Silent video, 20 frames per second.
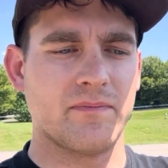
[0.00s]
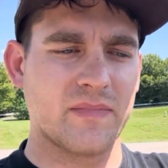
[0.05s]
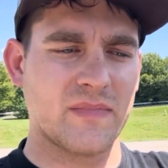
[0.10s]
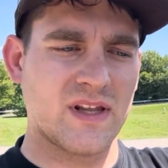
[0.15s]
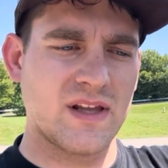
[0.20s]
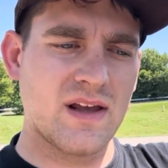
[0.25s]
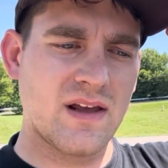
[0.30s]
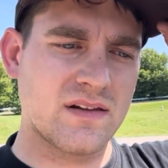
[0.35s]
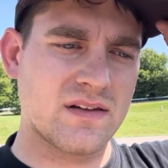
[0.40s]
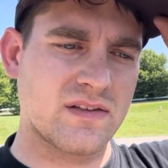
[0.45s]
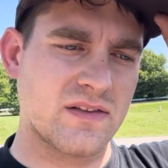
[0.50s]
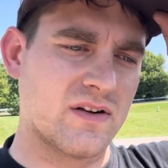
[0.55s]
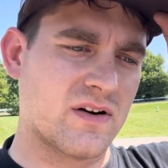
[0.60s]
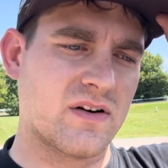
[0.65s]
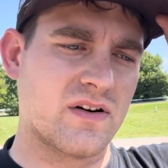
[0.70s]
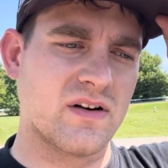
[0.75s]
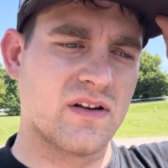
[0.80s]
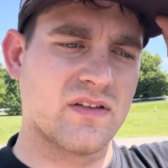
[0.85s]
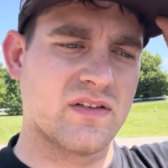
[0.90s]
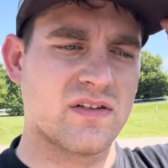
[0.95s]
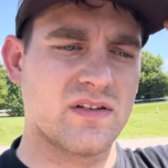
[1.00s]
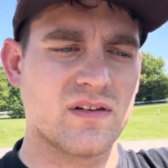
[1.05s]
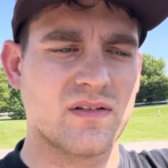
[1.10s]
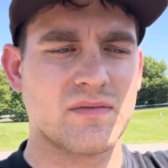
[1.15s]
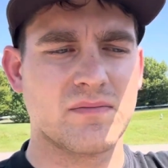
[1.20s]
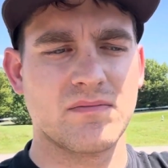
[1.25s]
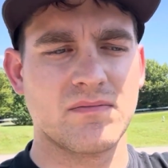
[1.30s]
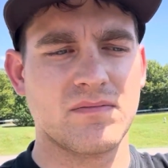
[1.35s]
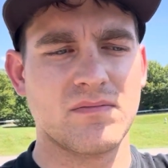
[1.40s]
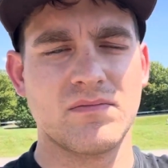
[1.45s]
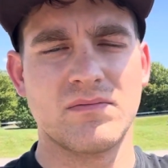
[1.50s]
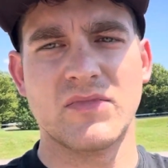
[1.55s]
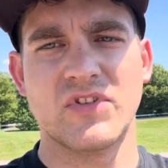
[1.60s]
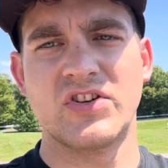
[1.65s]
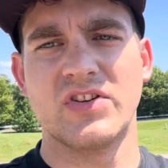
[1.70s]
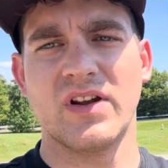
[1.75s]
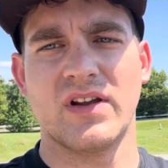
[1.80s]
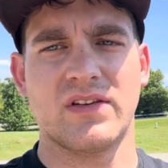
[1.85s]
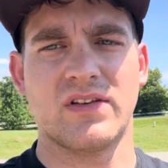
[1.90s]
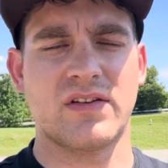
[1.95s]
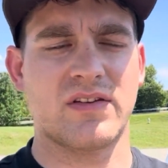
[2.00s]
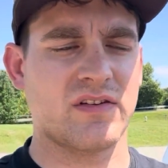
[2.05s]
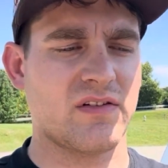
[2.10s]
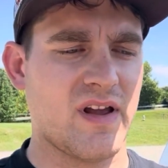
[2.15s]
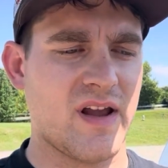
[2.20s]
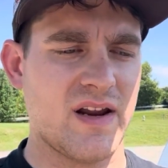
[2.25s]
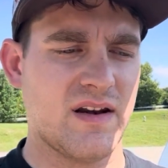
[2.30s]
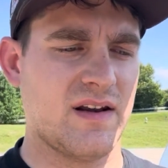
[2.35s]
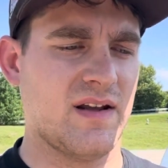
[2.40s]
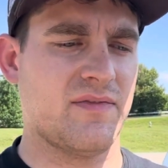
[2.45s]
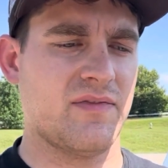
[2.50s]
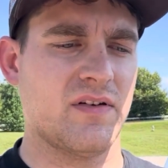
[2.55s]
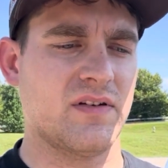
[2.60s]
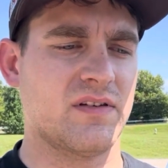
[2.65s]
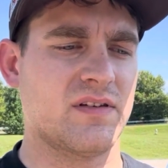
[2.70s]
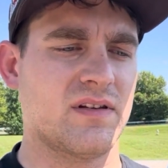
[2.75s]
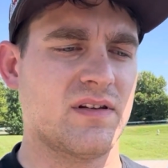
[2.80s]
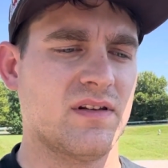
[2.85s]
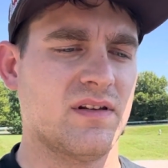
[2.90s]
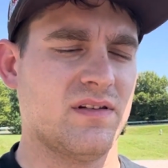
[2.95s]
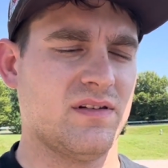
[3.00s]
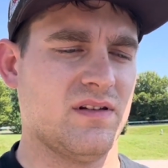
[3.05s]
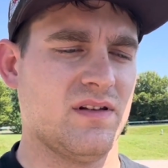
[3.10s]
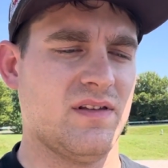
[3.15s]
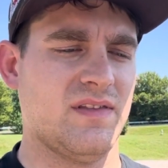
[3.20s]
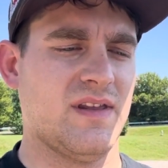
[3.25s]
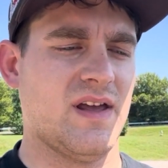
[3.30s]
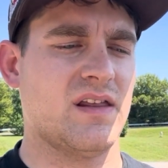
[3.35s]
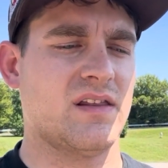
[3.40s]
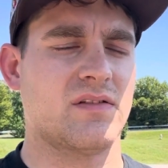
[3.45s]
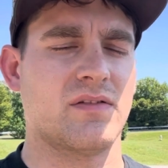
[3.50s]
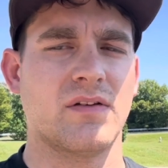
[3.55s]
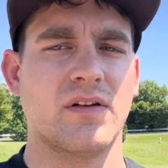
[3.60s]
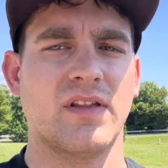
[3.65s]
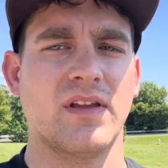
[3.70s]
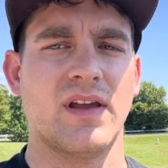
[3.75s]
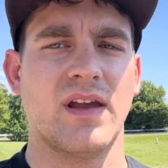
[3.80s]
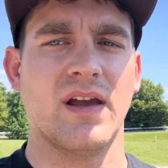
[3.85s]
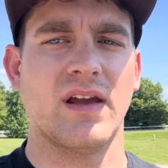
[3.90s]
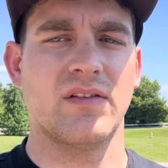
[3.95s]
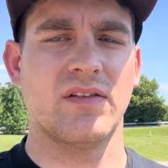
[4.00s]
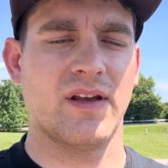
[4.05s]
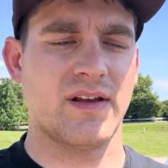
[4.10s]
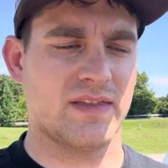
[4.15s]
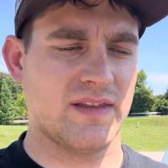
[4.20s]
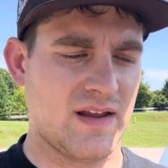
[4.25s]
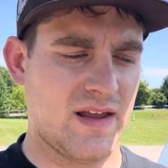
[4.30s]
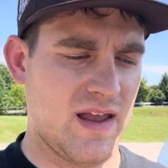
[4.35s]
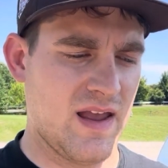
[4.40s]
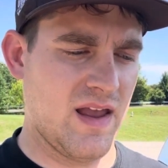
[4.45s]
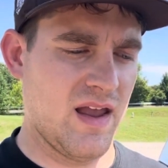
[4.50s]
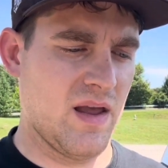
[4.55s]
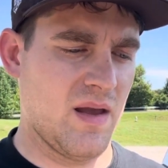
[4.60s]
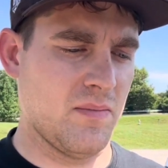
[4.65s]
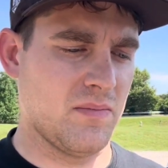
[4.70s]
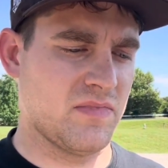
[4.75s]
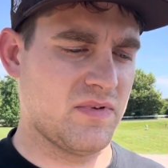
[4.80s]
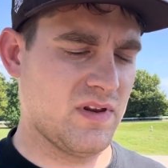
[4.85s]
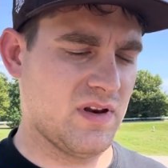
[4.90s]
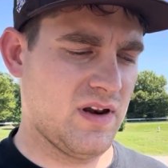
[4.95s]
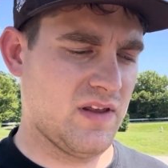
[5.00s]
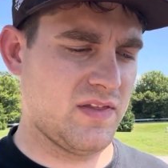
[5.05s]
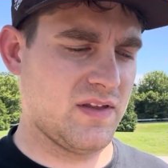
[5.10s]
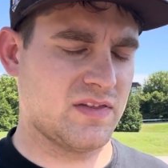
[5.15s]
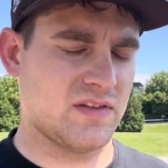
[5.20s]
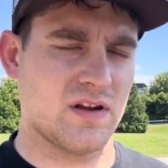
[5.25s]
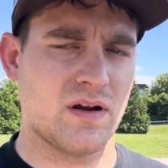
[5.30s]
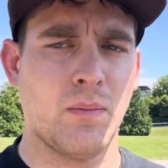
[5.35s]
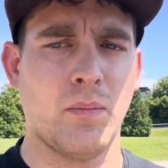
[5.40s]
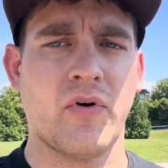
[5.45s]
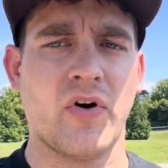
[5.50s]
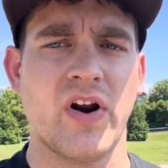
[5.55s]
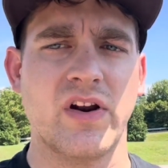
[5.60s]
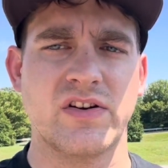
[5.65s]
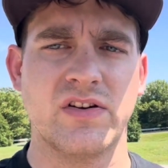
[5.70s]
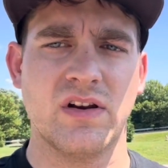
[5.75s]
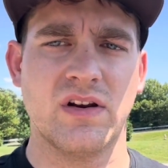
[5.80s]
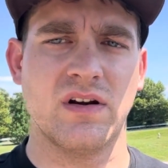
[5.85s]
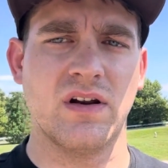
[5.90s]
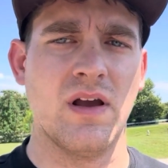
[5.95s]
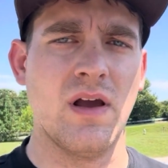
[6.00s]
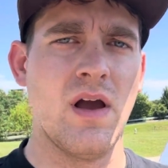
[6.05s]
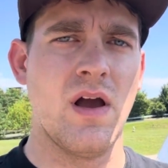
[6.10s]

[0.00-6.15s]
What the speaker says: Yes, there is just slight differences, and that's really it, like the cams and I think the compression.